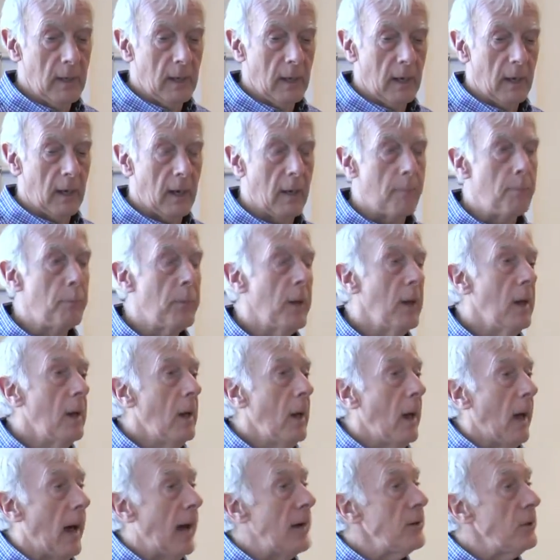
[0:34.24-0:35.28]
Um,
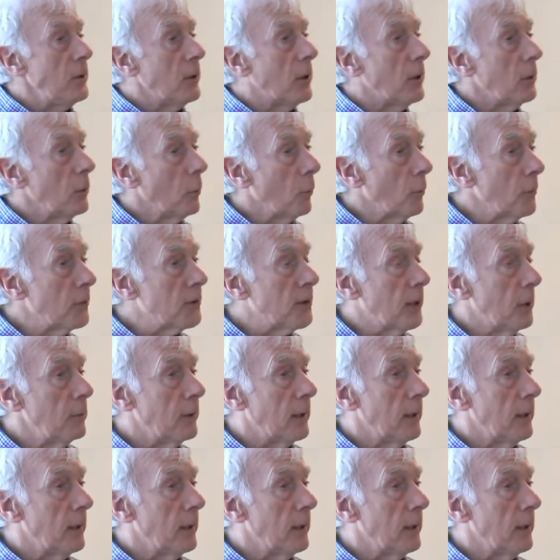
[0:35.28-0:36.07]
and you can also